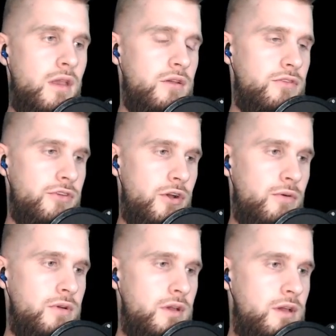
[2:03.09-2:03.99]

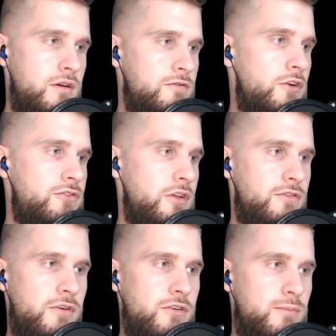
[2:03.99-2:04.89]
So first things
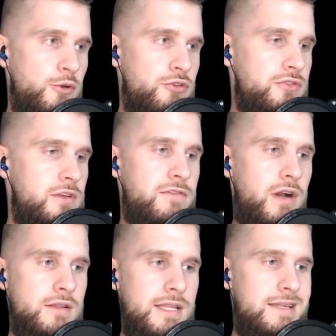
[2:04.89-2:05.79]
first, Plutus
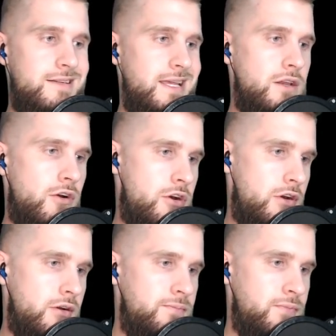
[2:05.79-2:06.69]
DeFi, lend and
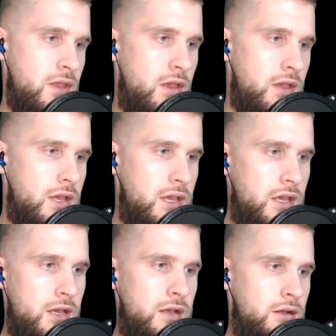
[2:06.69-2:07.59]
earn.
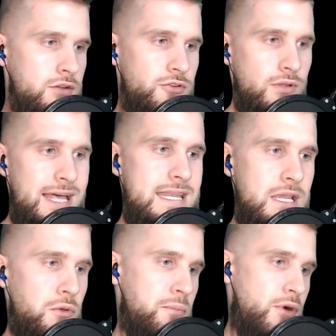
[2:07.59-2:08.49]
So
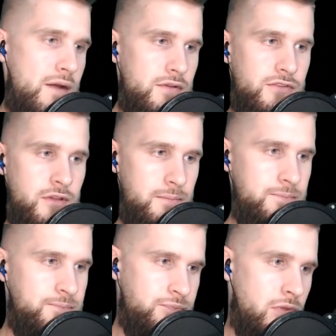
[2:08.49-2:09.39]
lending with privacy,
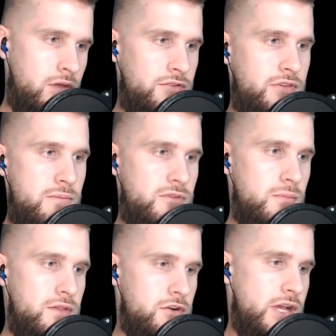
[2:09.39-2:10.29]
that seems to
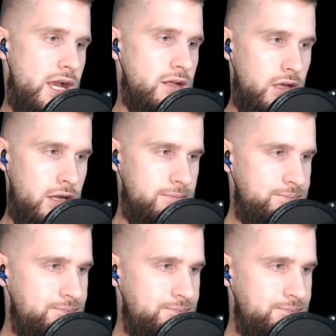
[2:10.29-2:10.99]
be their tagline.